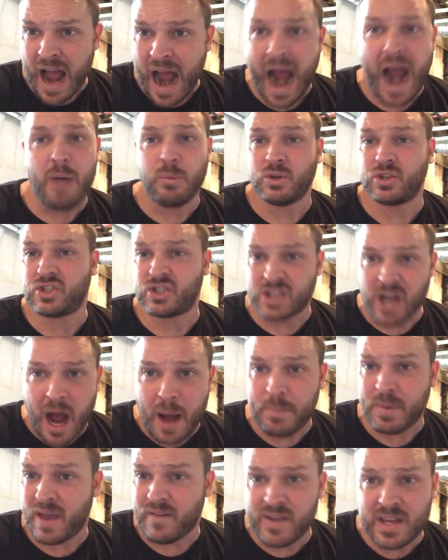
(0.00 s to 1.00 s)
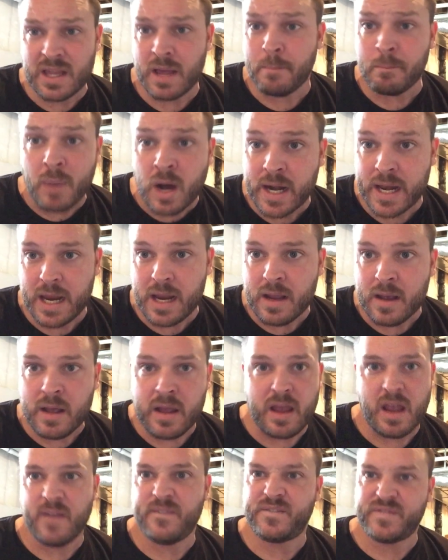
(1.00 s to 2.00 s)
I will stop giving them money
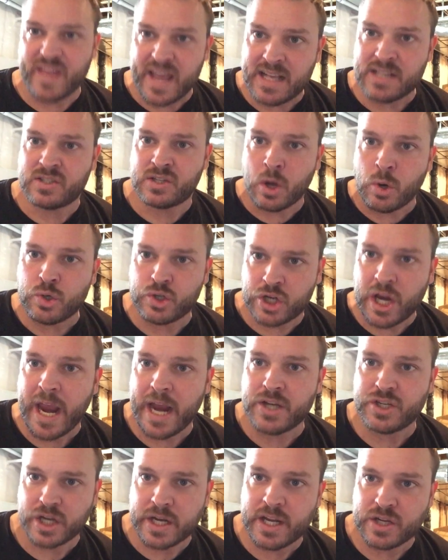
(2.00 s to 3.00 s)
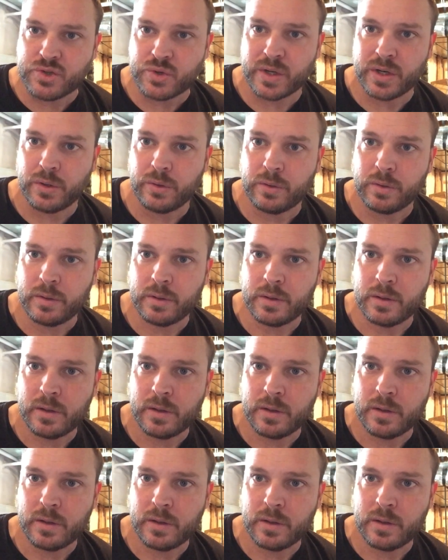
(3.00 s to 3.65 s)
if things don't change in Israel.